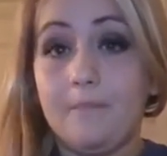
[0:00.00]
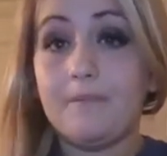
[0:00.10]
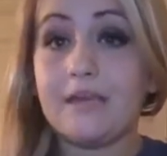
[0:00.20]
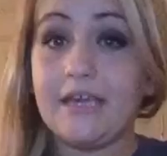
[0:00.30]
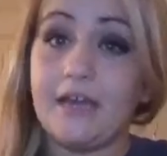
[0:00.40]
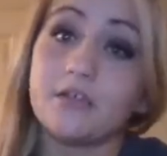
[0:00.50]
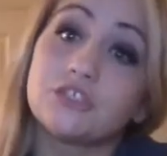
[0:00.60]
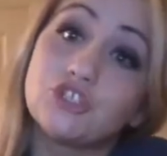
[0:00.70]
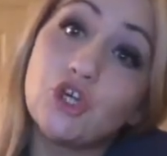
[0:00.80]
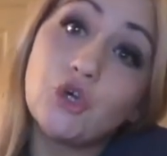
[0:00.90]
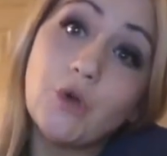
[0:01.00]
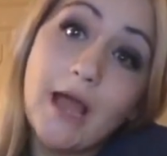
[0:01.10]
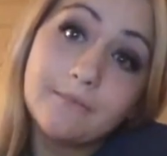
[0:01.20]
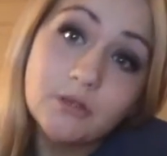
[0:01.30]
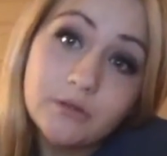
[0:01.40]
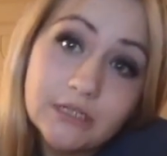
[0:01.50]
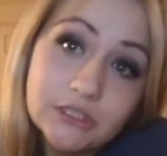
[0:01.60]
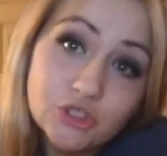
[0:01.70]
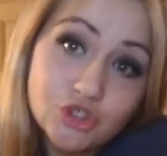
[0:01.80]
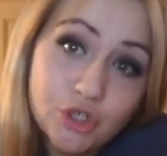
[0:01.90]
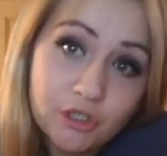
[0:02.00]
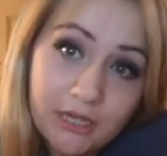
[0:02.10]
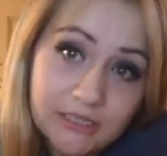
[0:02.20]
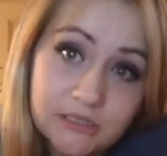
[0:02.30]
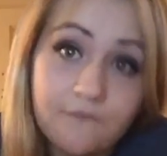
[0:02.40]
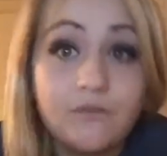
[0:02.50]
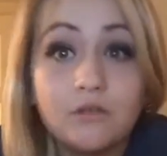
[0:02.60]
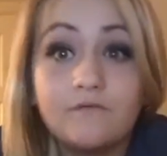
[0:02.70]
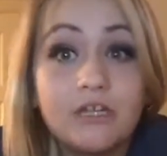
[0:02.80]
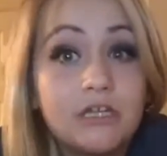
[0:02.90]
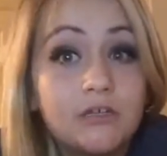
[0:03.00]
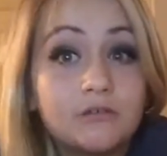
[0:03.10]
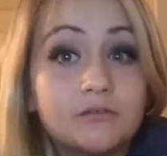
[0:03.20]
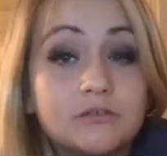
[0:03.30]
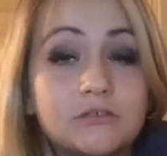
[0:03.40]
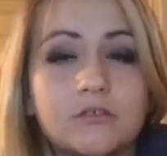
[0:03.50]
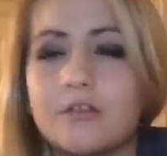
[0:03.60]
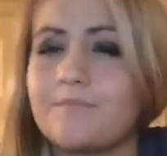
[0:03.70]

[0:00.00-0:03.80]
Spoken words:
But yeah, so I'm going to show you guys a few pictures